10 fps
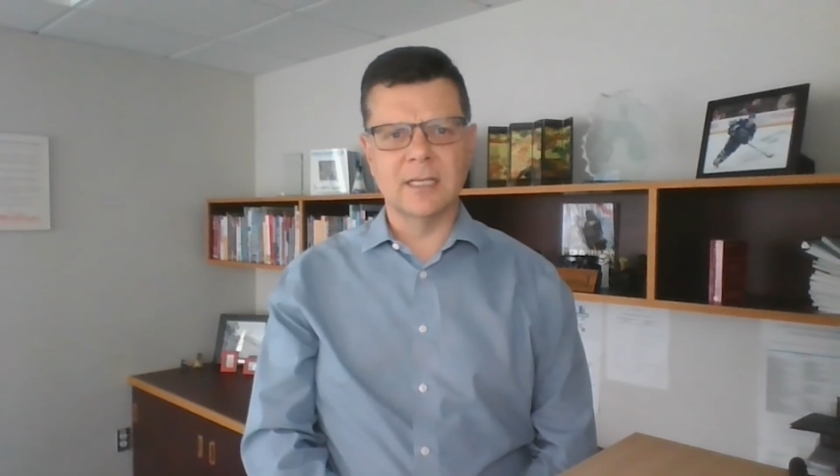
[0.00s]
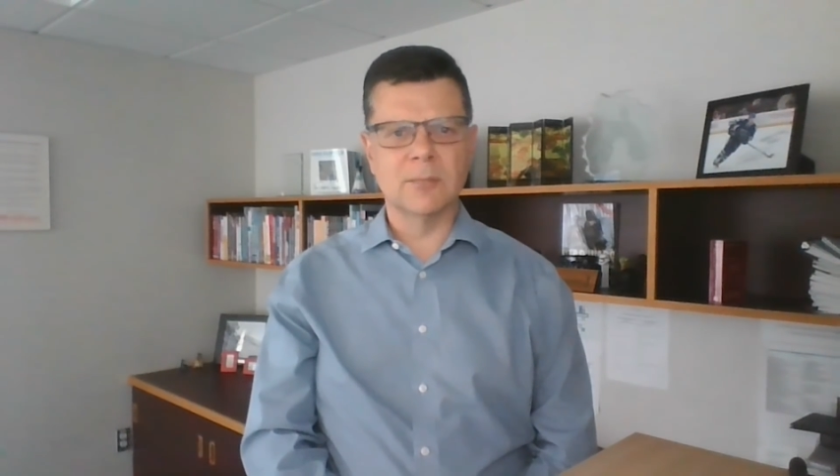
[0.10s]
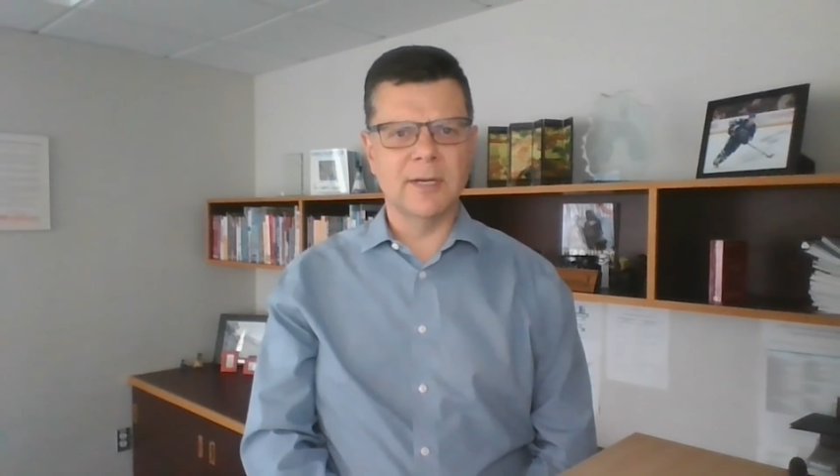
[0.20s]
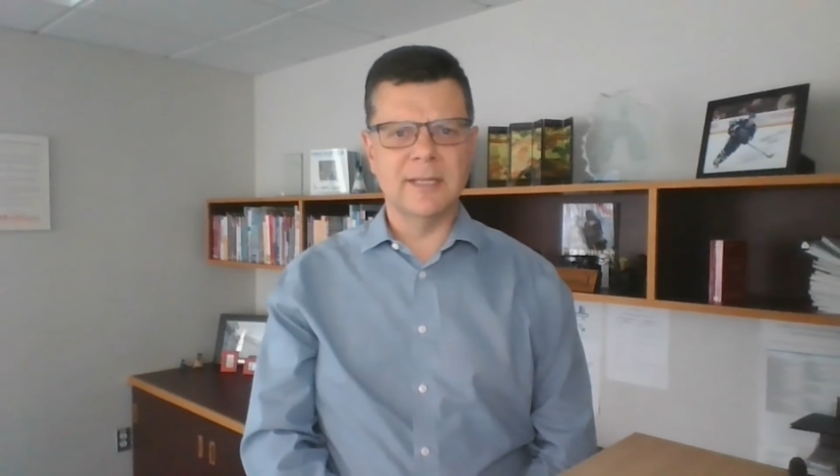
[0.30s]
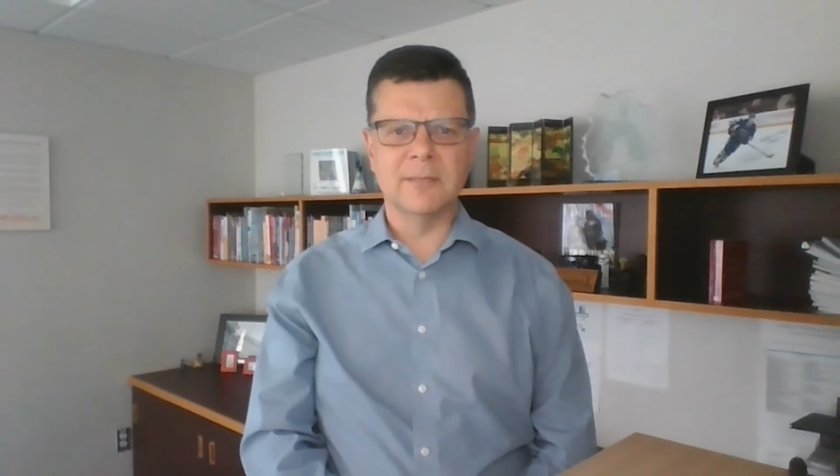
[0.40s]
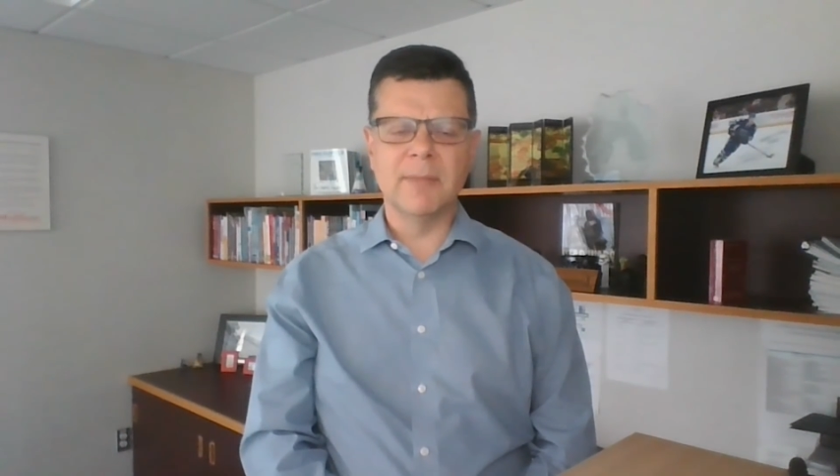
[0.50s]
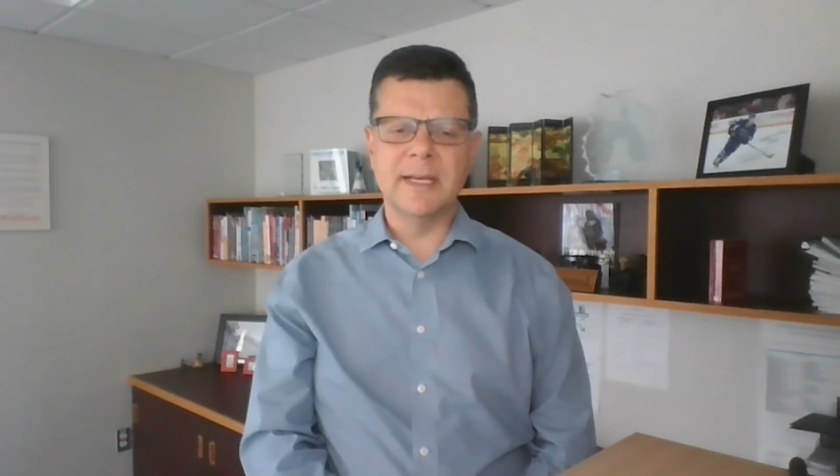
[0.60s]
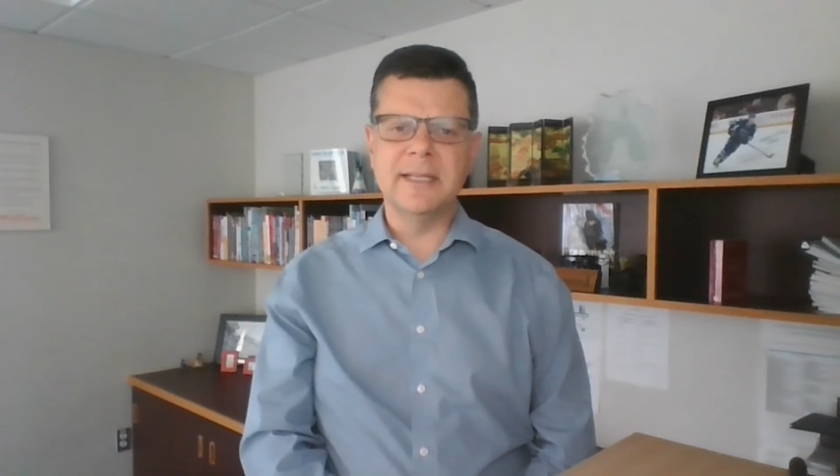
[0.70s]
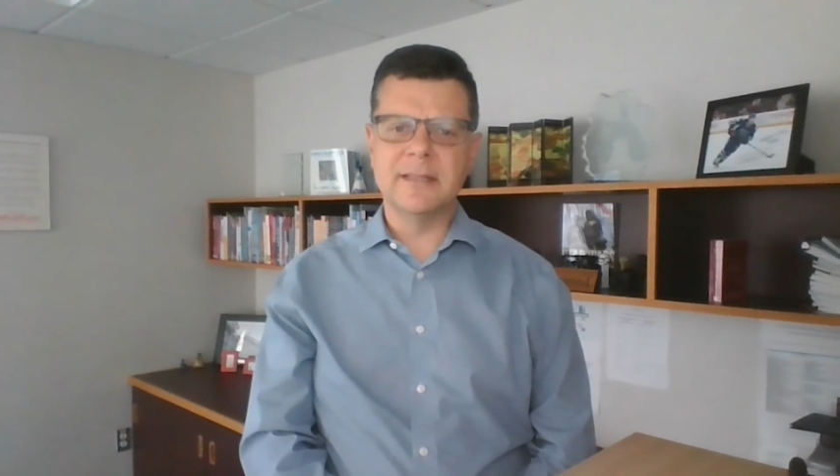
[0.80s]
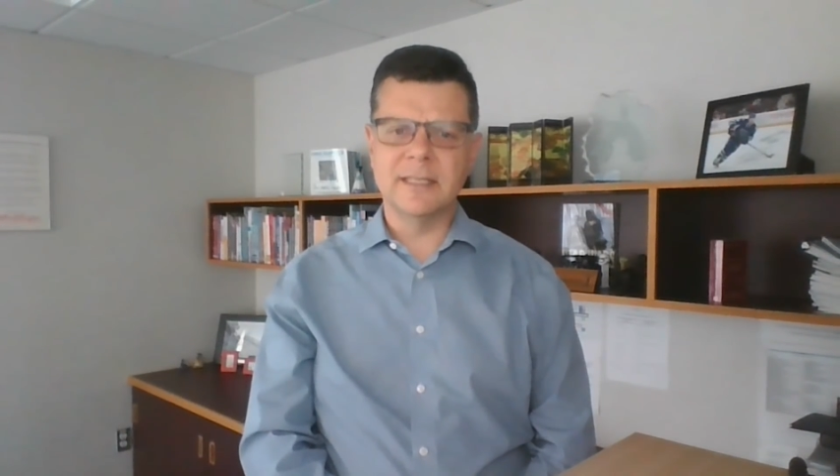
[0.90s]
celebrate the
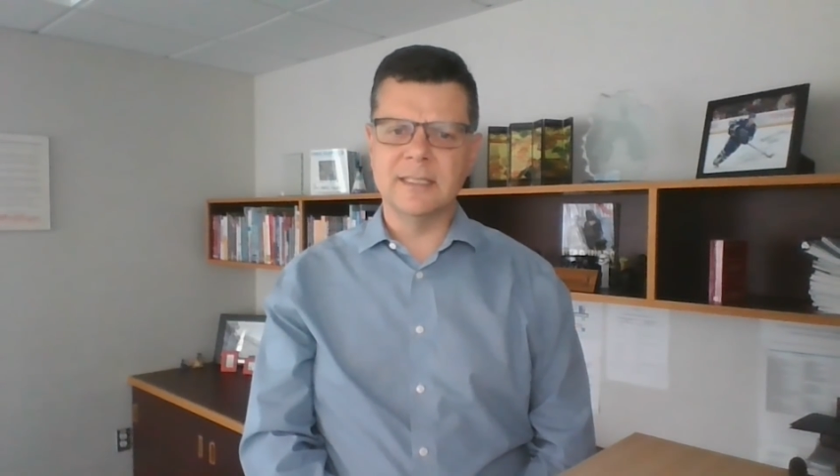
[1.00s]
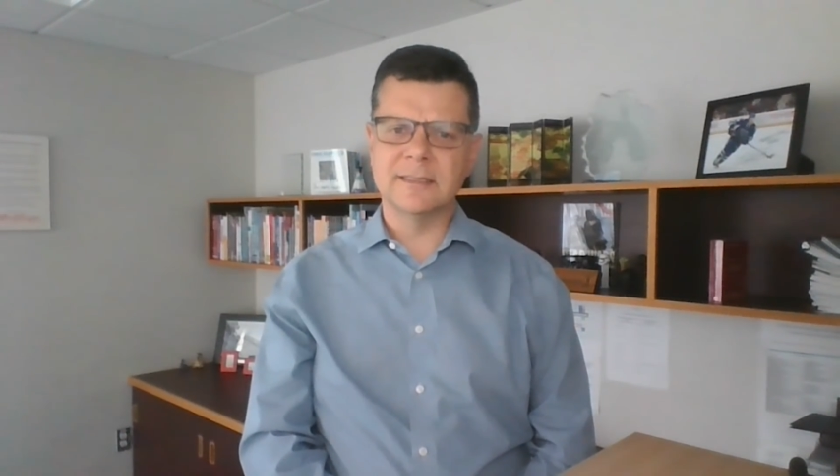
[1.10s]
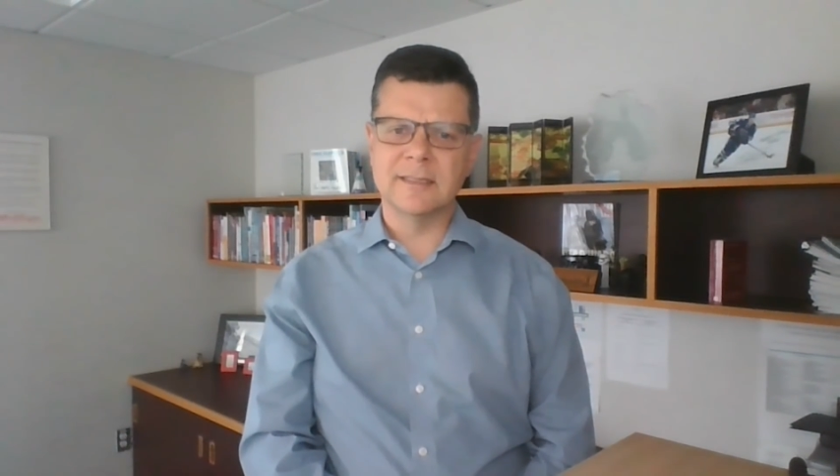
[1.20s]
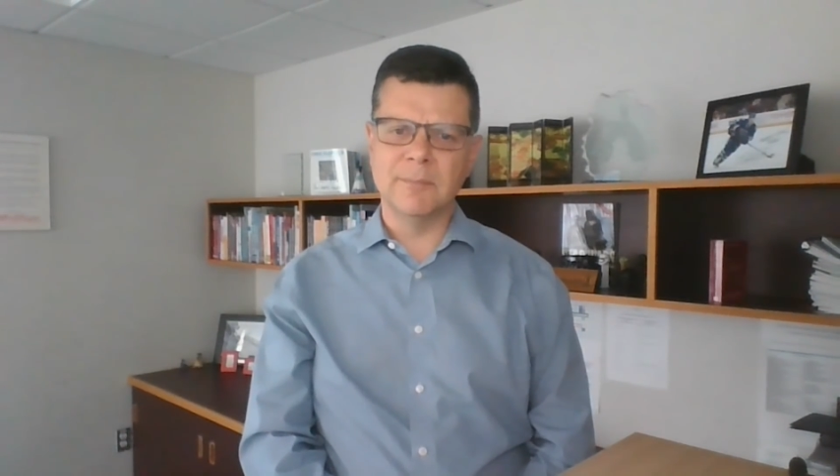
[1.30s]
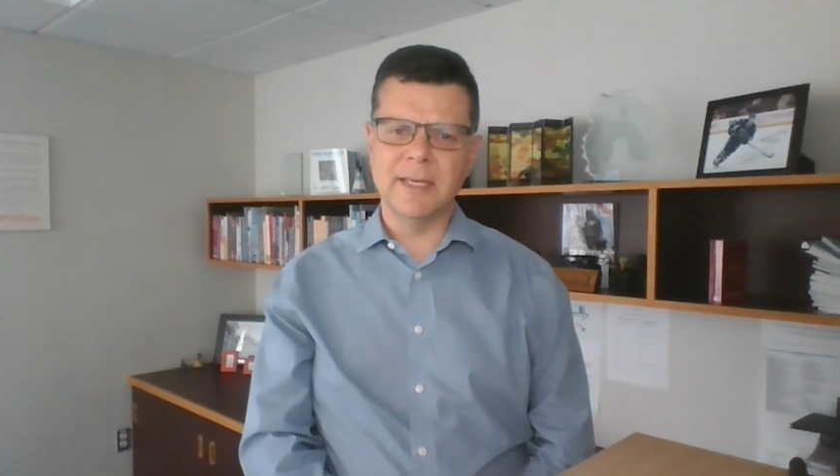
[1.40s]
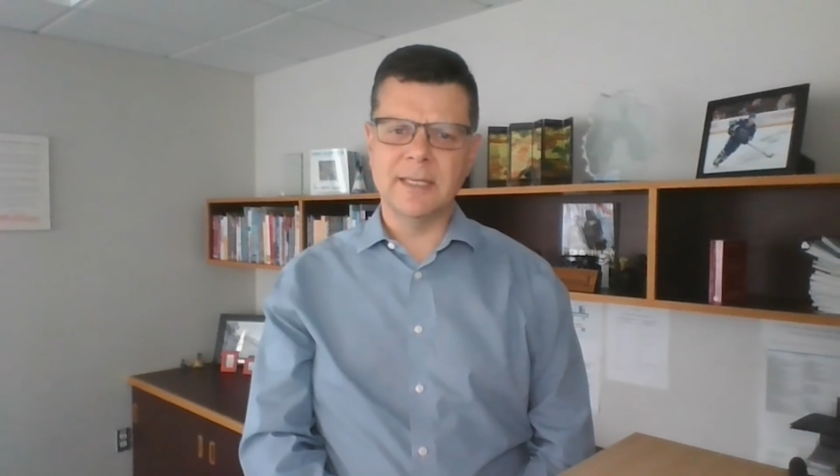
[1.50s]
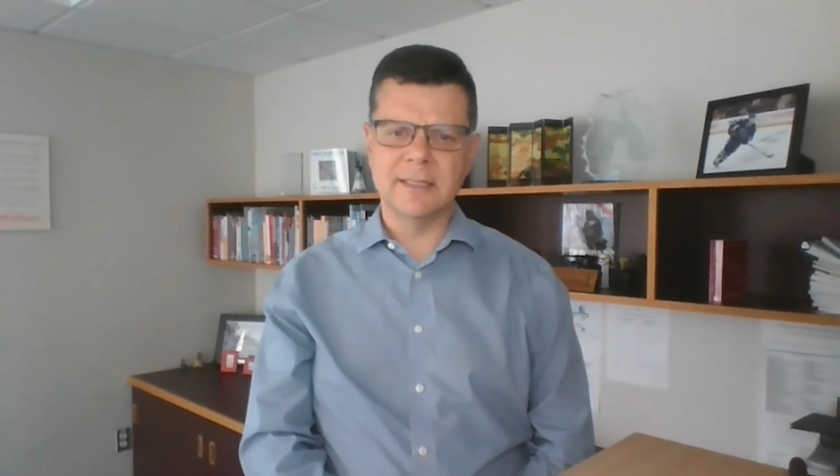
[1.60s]
many things that